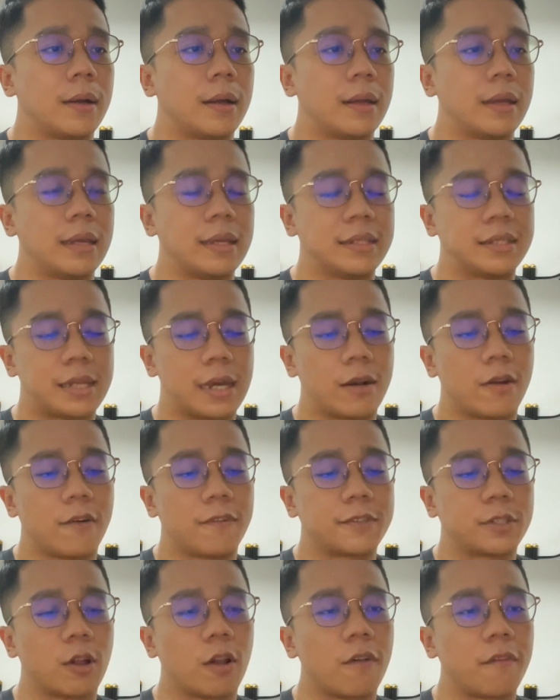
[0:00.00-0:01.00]
instead
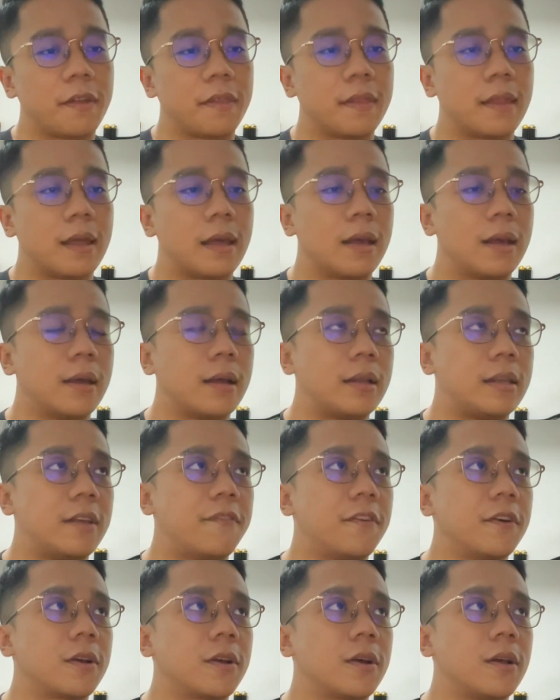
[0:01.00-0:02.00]
of solving the
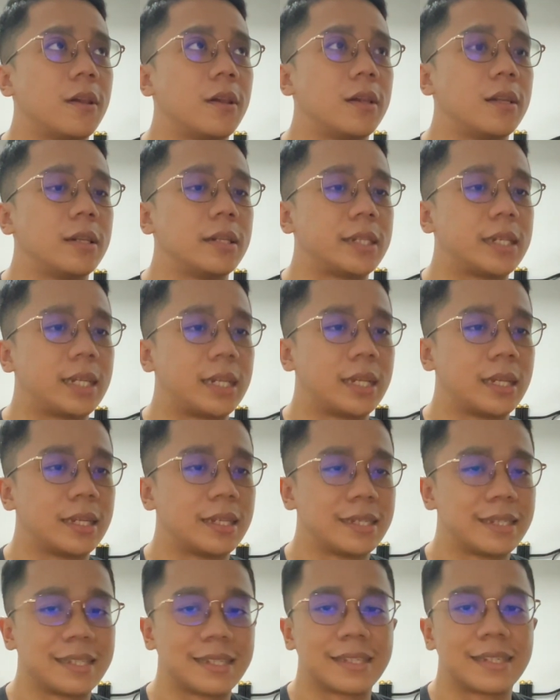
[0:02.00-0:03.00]
difficult
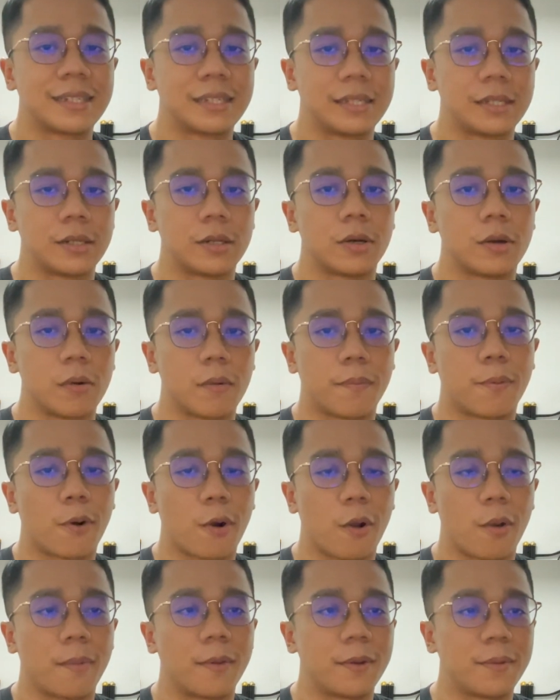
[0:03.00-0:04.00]
the
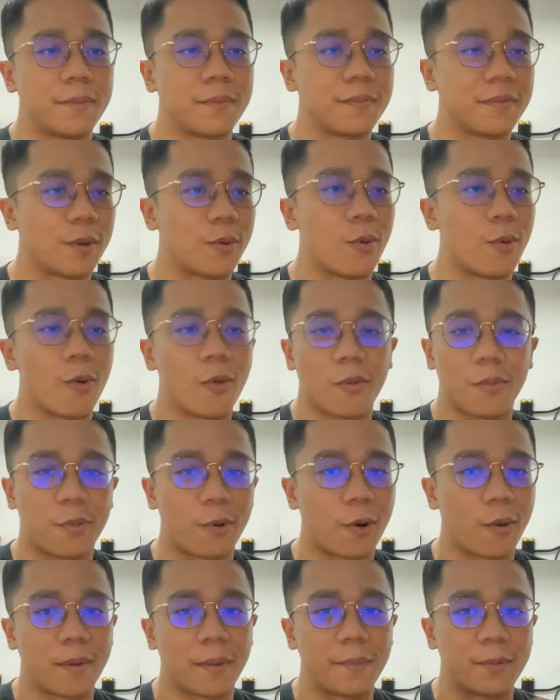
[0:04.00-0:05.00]
whole
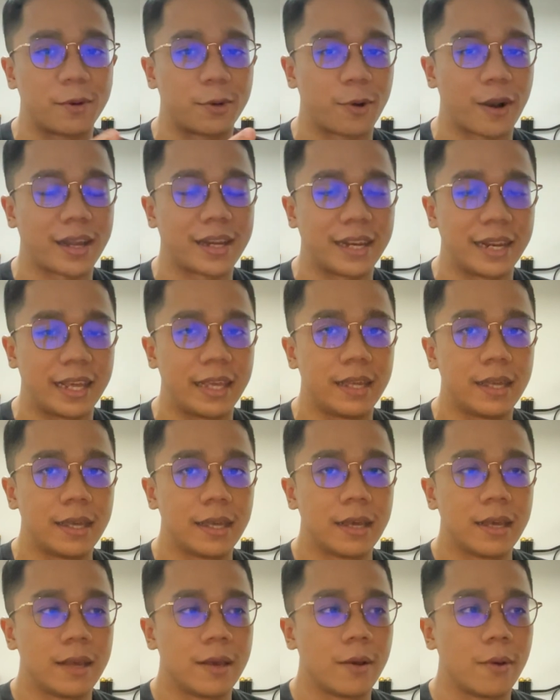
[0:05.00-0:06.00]
problem directly,
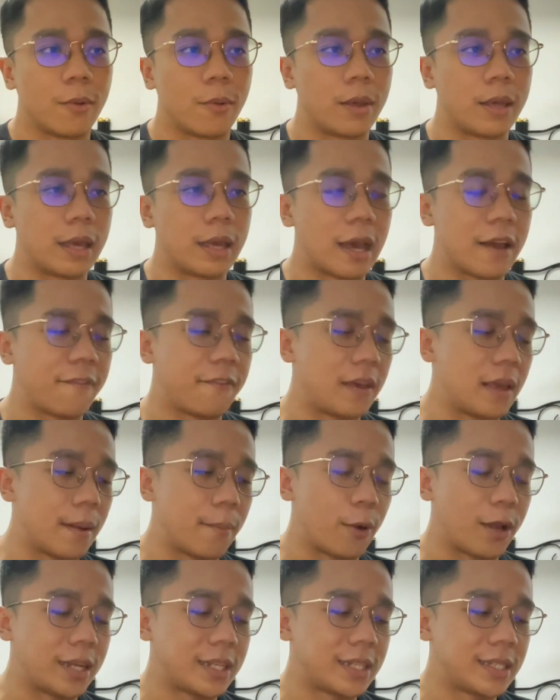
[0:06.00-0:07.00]
FEM
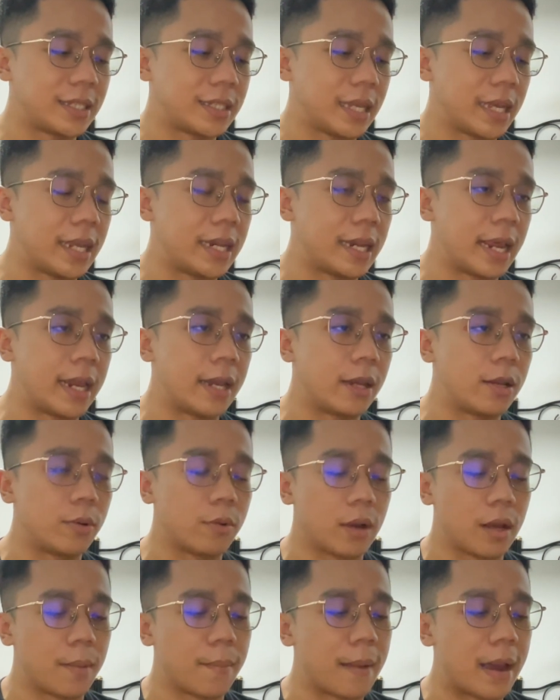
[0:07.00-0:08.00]
breaks it
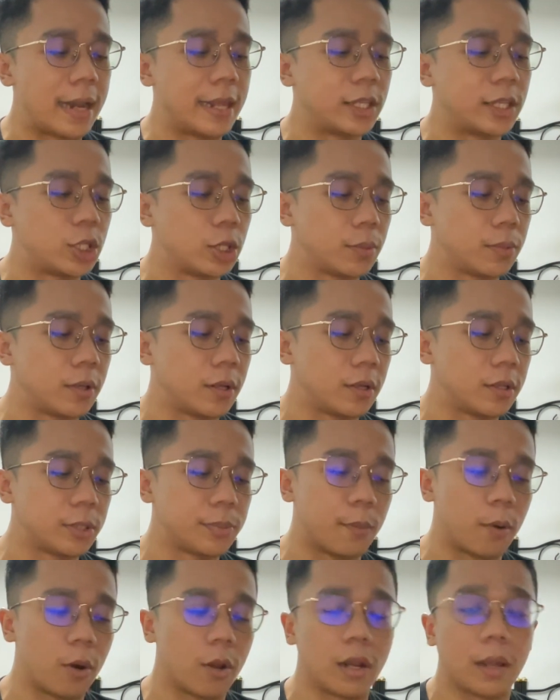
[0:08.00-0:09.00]
into a manageable
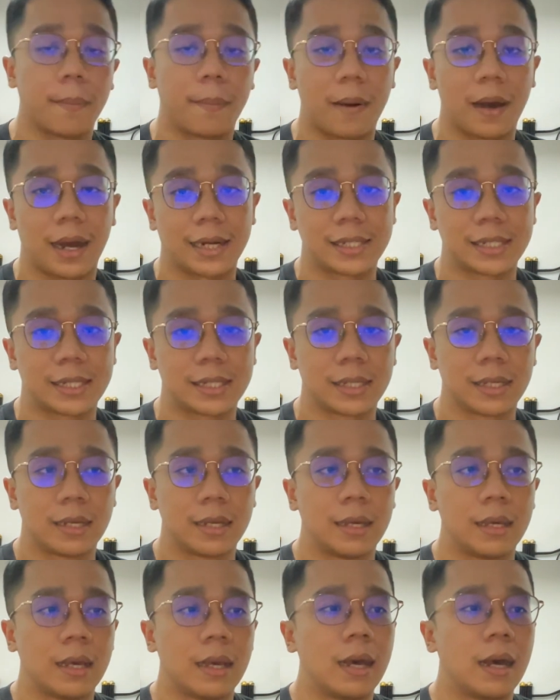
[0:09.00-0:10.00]
smaller parts,
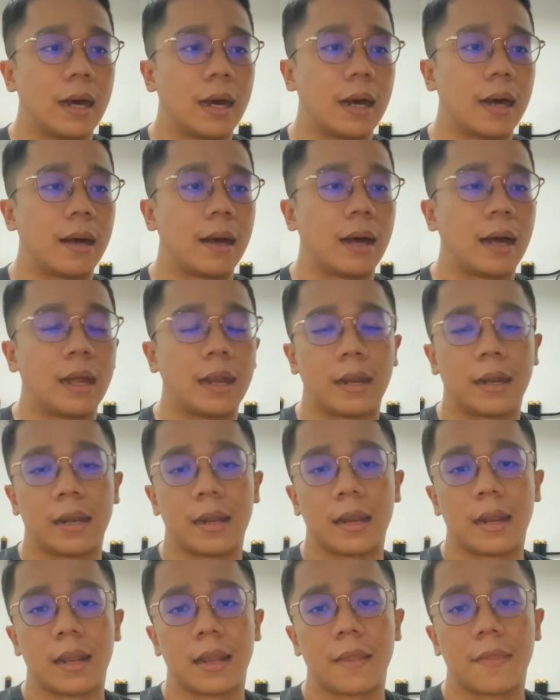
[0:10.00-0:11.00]

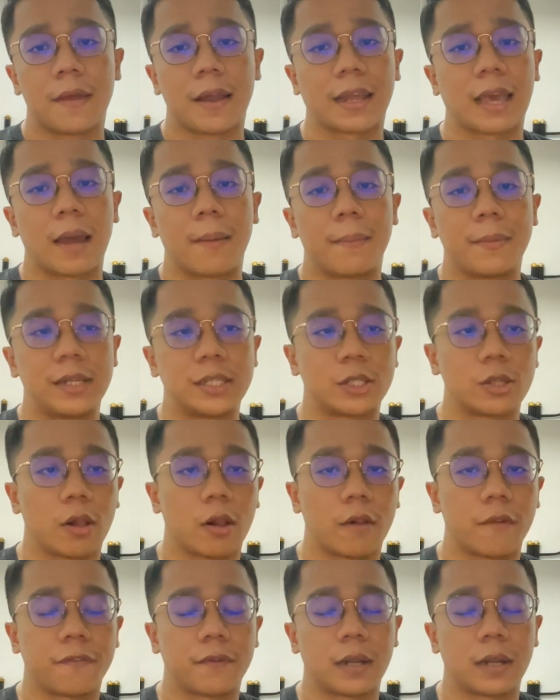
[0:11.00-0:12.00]
and that can be
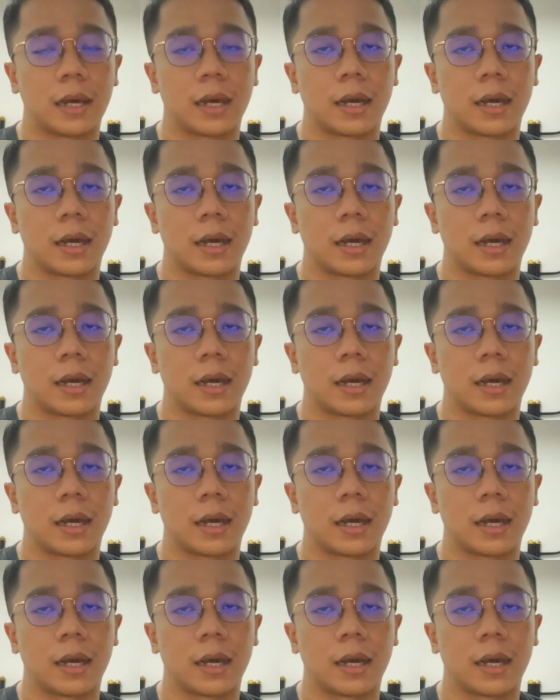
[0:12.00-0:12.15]
solved